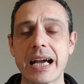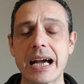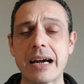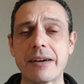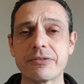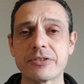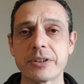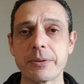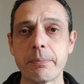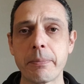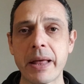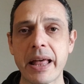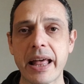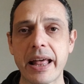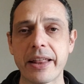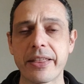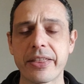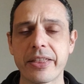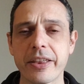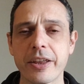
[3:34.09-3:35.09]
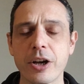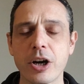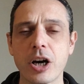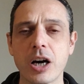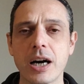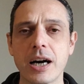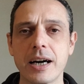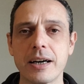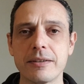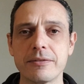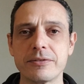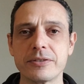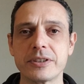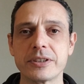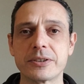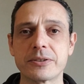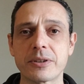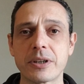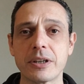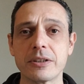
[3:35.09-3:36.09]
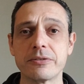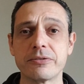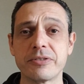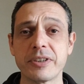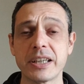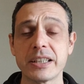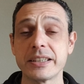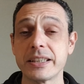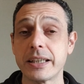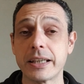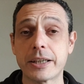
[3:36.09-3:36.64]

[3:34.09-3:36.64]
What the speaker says: aftermath of the crowdfunding,